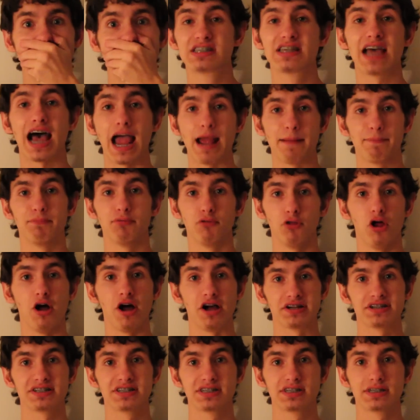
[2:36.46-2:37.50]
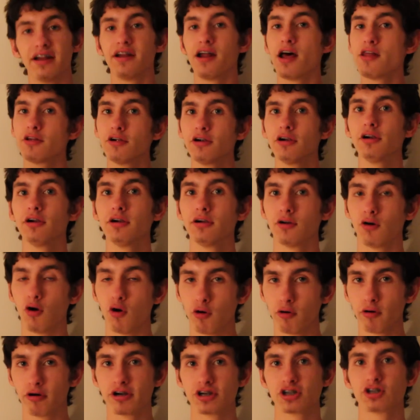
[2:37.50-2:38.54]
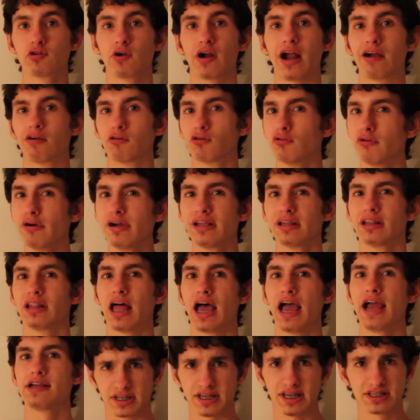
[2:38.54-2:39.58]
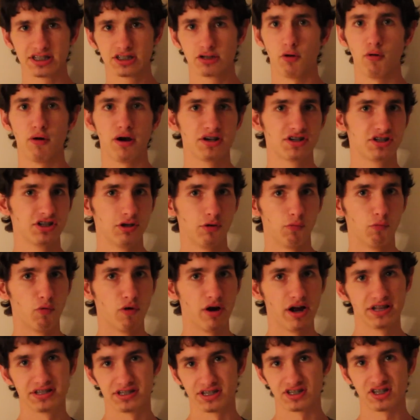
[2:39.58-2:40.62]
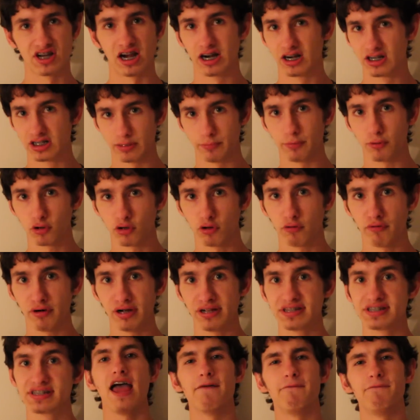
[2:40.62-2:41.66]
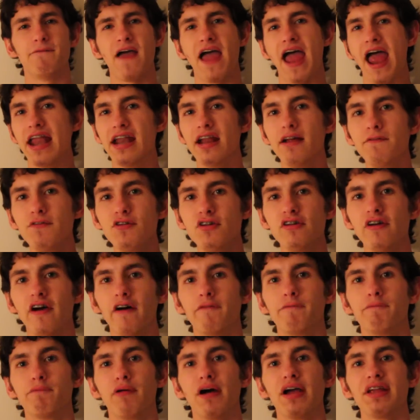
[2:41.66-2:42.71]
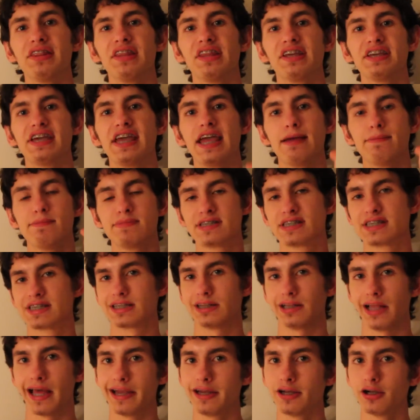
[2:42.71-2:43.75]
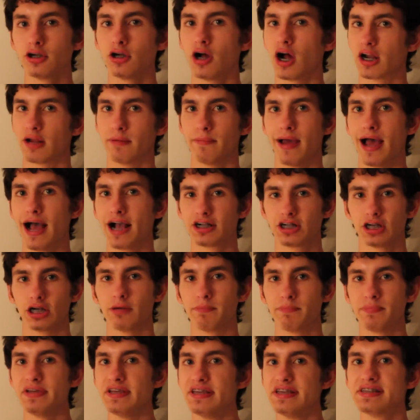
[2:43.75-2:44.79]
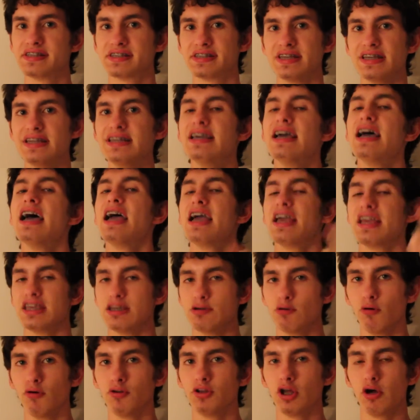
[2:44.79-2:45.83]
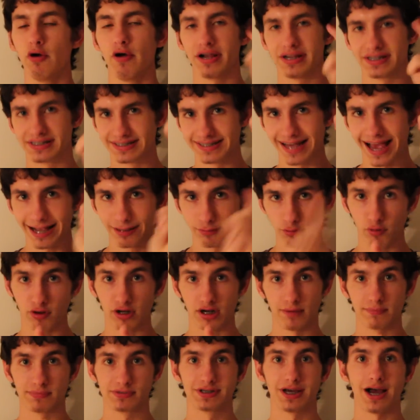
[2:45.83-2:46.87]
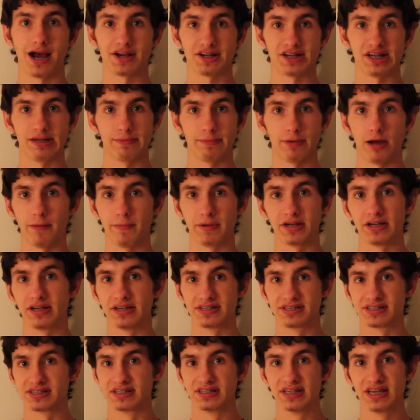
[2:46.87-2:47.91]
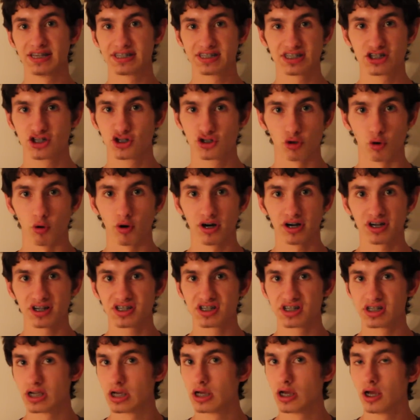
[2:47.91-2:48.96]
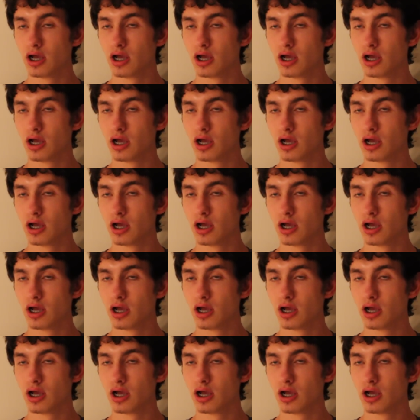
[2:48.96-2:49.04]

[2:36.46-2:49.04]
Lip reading: Type looks. Another horror short I really like, it's going to the woods, the stereotypical ones. If any of you have played the game Slender on a Mac or a PC, you will know exactly what I'm talking about, because this short